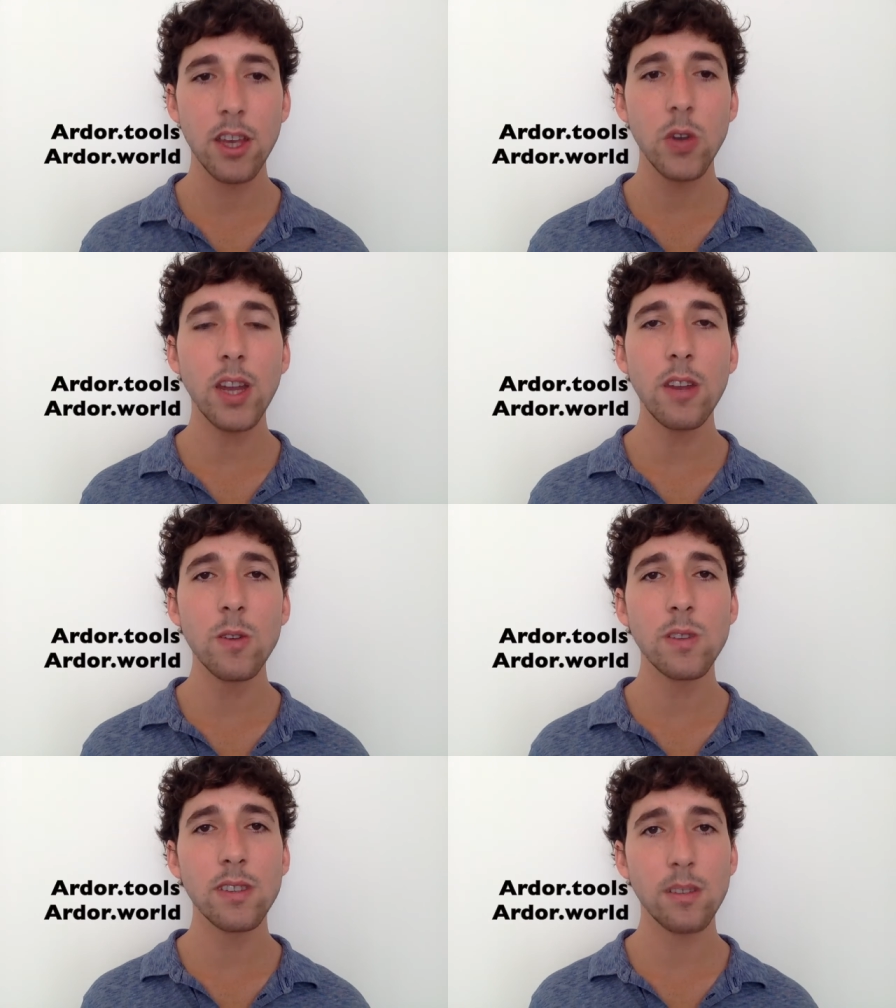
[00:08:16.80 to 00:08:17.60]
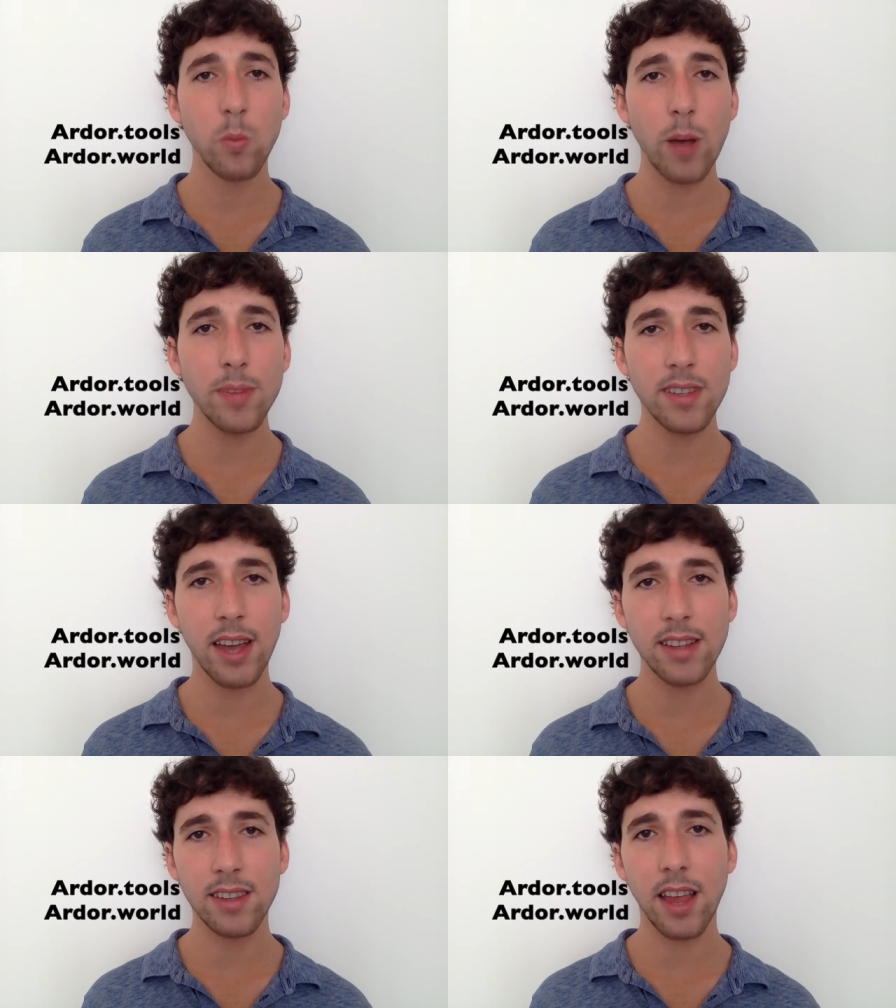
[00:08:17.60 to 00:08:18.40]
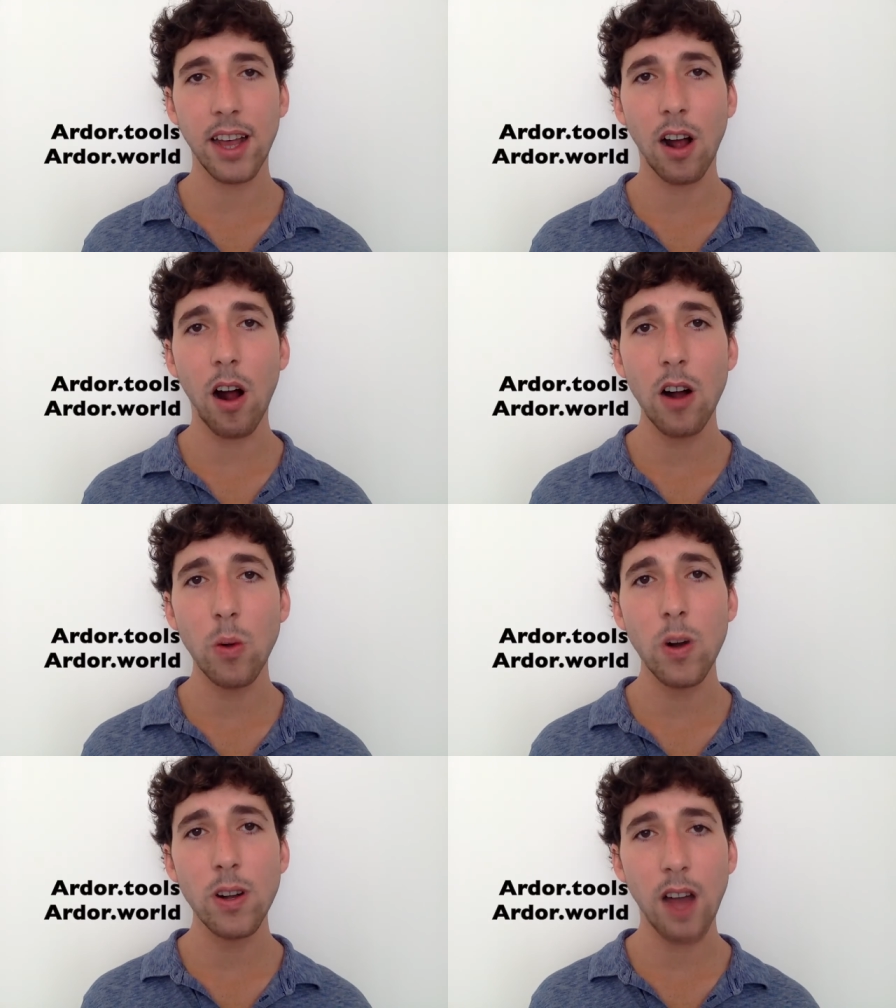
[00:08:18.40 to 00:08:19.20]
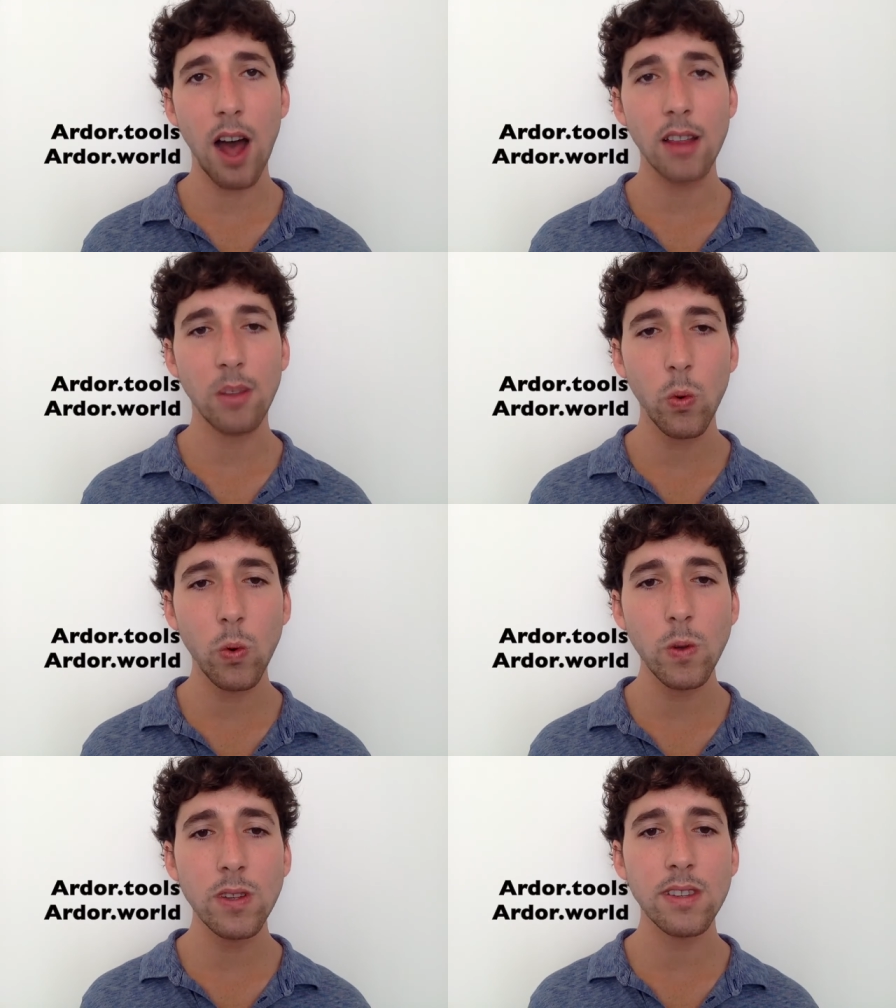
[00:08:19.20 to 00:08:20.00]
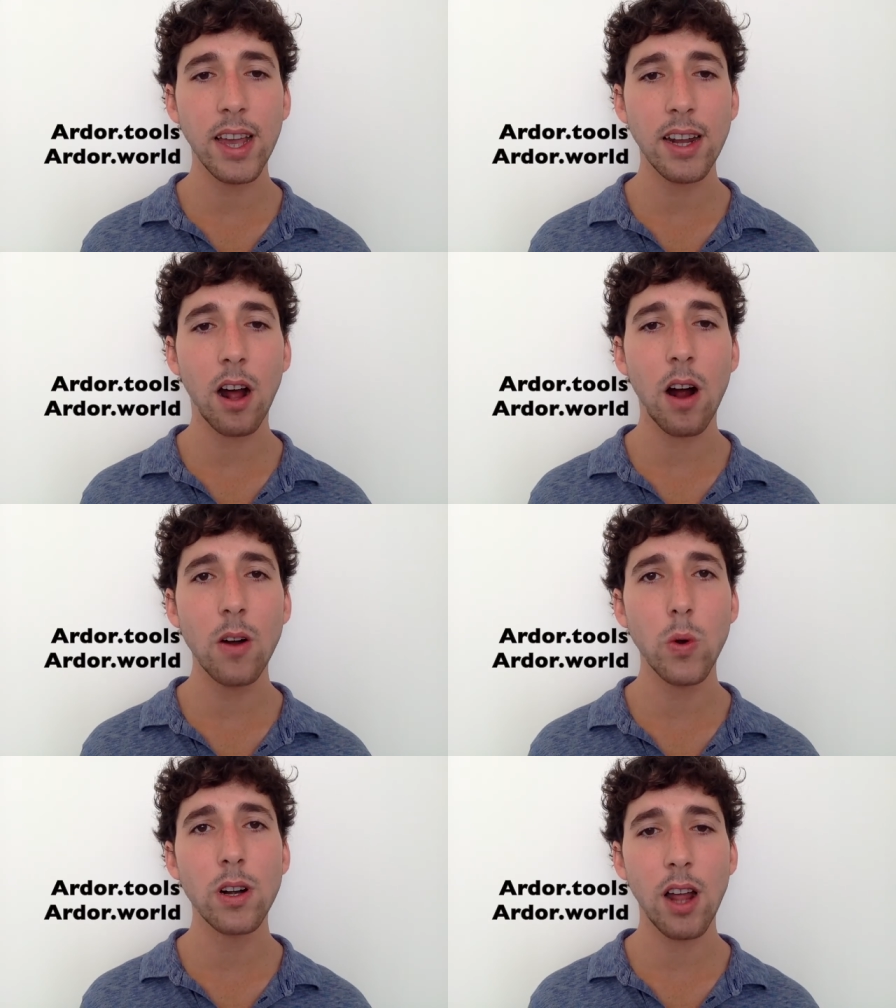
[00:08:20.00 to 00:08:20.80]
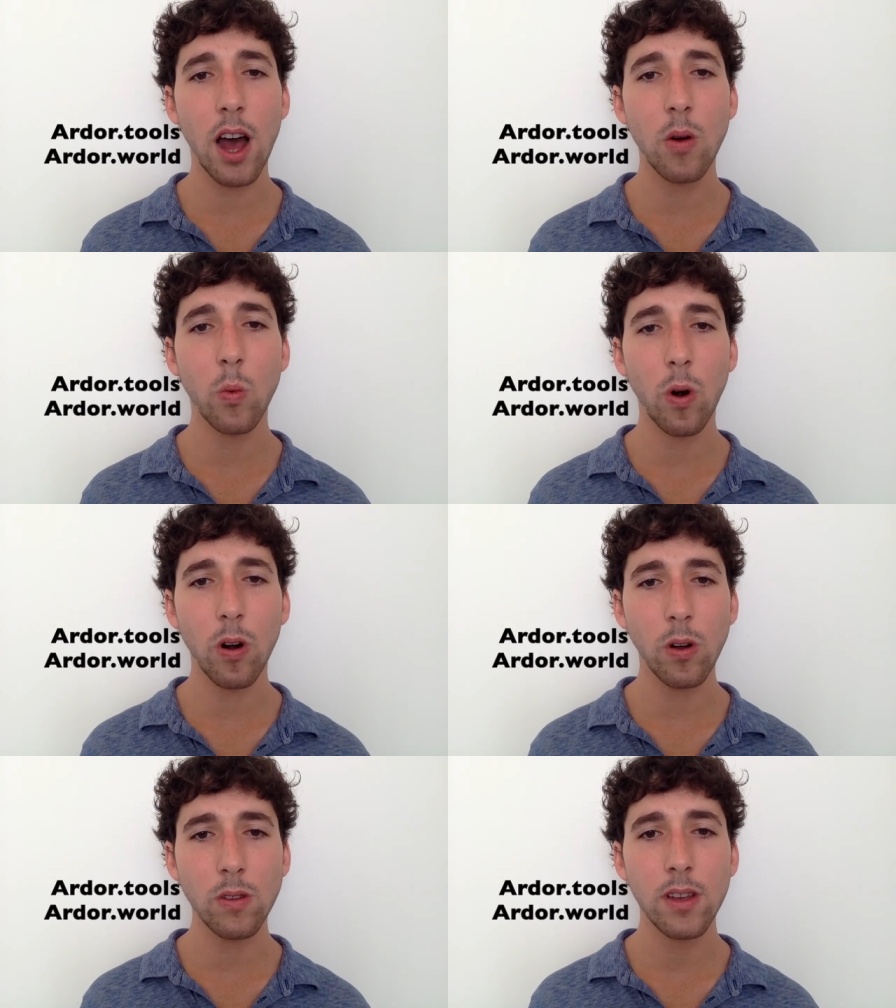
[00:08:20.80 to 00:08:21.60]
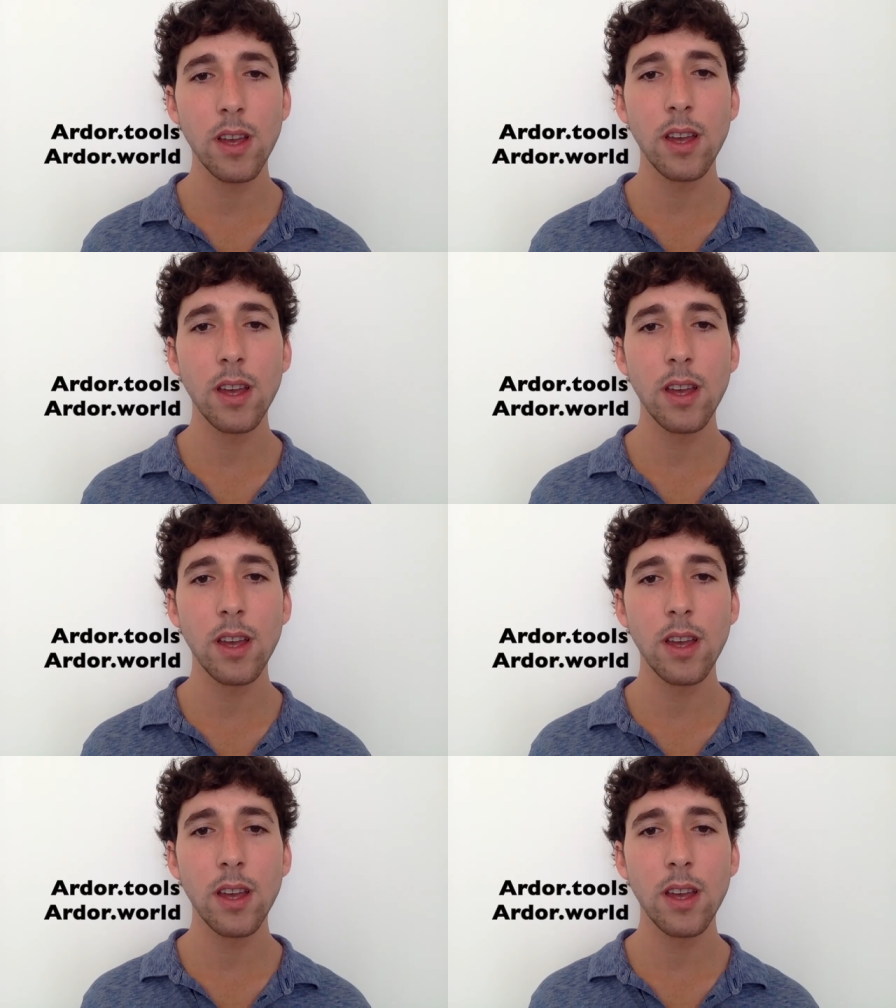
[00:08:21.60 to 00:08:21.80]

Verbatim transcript: You can use websites like ardor.tools and ardor.world